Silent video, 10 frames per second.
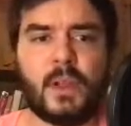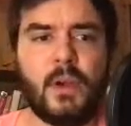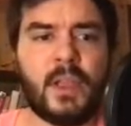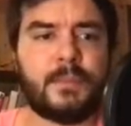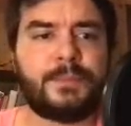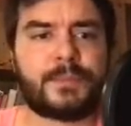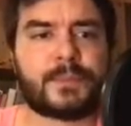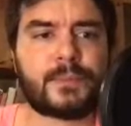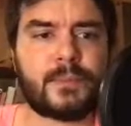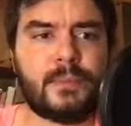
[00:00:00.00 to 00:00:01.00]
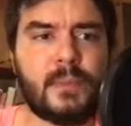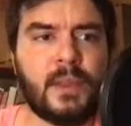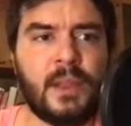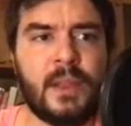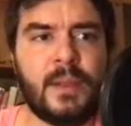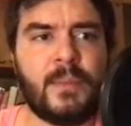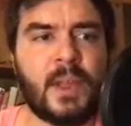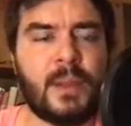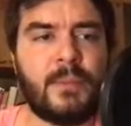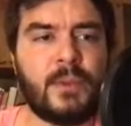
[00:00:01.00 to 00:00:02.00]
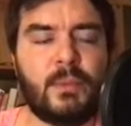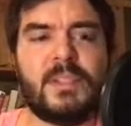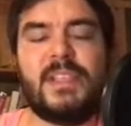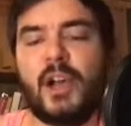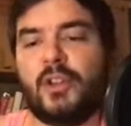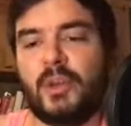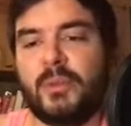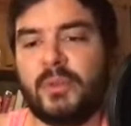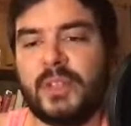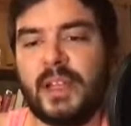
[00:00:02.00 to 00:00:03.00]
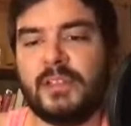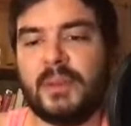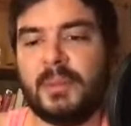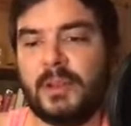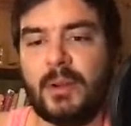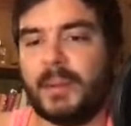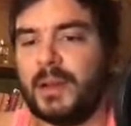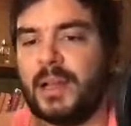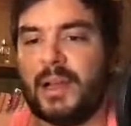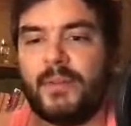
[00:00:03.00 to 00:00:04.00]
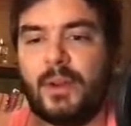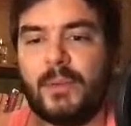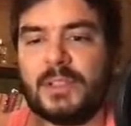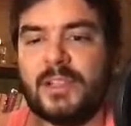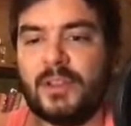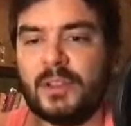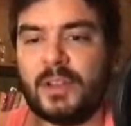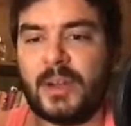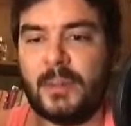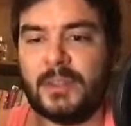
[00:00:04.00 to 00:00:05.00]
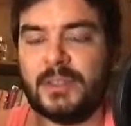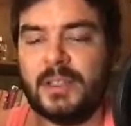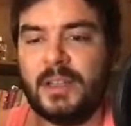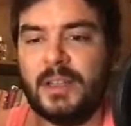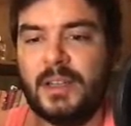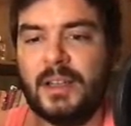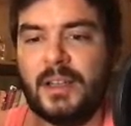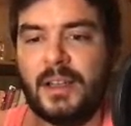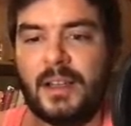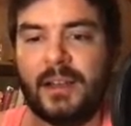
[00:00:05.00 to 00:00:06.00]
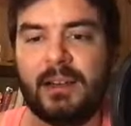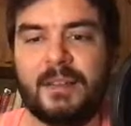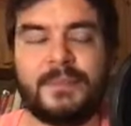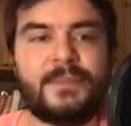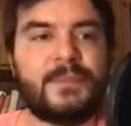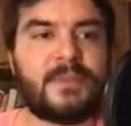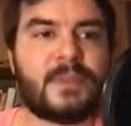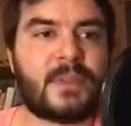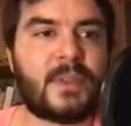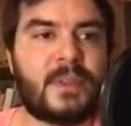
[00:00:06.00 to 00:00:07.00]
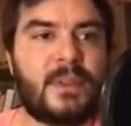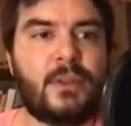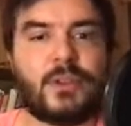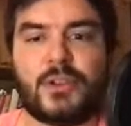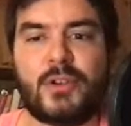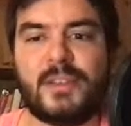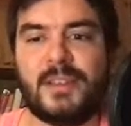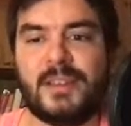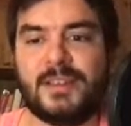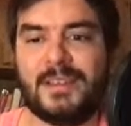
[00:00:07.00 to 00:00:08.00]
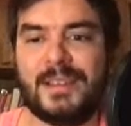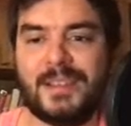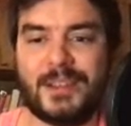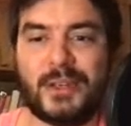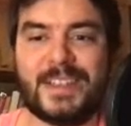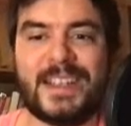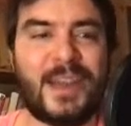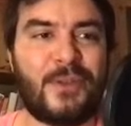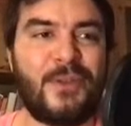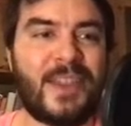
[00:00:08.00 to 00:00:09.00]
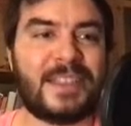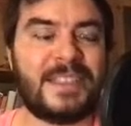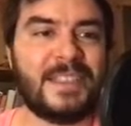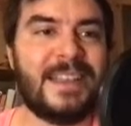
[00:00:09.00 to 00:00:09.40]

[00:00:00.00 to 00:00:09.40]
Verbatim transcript: Okay, um, you will see how to compute that, but, but I will obviously not talk about, uh, you know, Scholze Scholze kind of things.